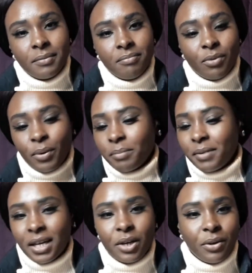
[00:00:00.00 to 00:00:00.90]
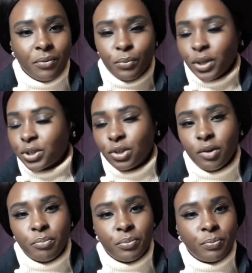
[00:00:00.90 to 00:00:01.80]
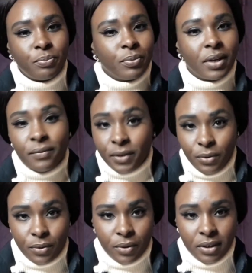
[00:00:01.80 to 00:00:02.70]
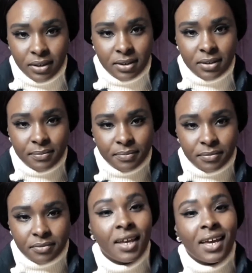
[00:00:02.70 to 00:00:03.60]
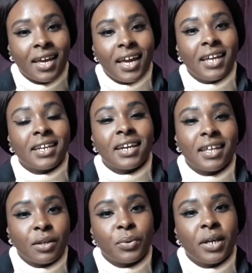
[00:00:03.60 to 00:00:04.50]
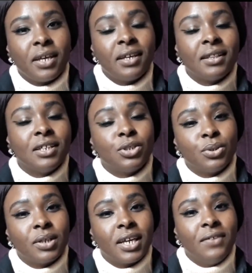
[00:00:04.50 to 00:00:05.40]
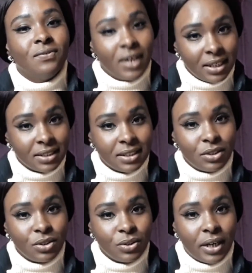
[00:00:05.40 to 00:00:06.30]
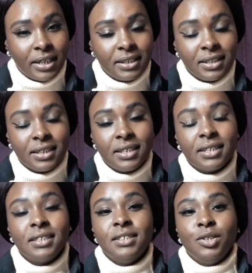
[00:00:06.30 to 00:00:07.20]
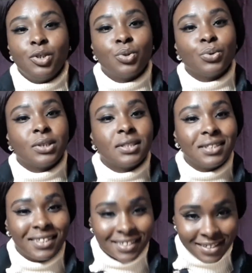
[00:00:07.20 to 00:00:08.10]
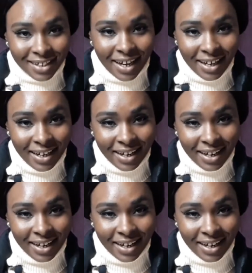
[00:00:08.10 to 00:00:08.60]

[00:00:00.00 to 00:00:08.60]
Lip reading: the webinar, workshop, whatever you call it. And another way that you can validate your idea is to design